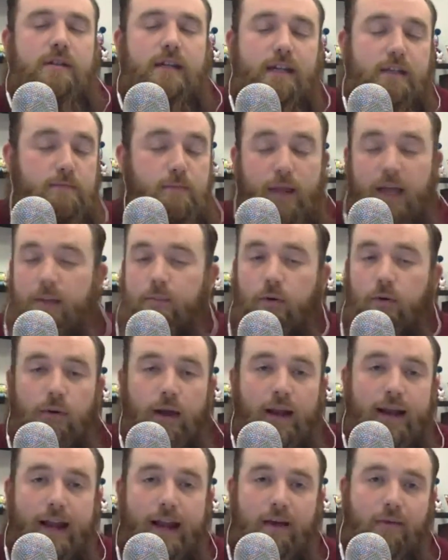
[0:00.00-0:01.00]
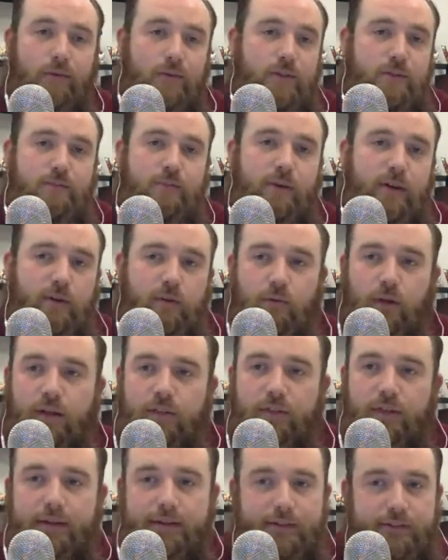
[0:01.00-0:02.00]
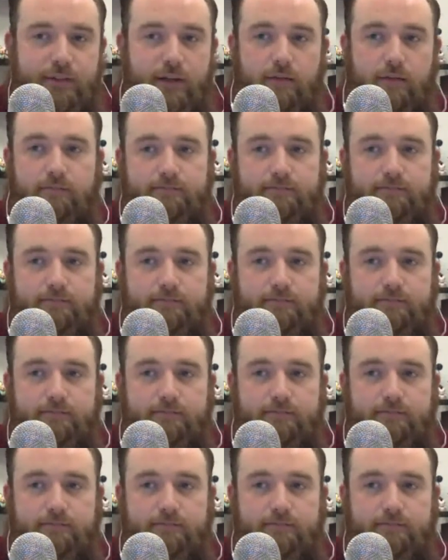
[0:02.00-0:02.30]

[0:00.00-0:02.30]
He's playable right now, which is pretty cool, I think. So.